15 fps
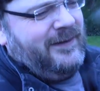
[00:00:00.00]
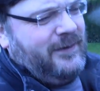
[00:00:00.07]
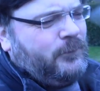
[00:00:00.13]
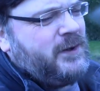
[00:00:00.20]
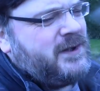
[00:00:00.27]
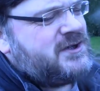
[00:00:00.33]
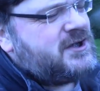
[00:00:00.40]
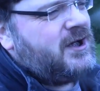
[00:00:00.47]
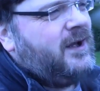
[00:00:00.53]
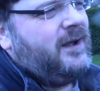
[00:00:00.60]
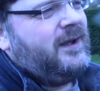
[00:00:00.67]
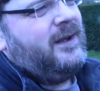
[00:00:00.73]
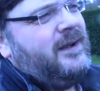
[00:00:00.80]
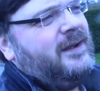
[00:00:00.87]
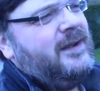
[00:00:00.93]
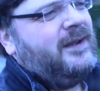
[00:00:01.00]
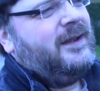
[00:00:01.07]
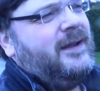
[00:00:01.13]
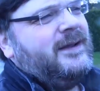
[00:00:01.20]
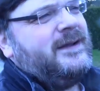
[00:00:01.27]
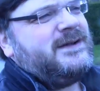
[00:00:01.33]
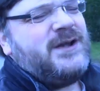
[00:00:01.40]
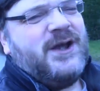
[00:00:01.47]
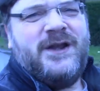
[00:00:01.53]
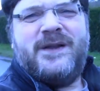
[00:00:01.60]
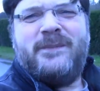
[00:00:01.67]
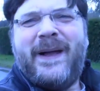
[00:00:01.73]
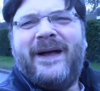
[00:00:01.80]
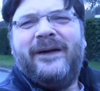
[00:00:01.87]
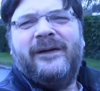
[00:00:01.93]
which turned the
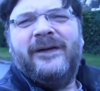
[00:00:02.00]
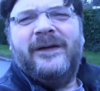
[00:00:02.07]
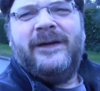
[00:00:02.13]
battle,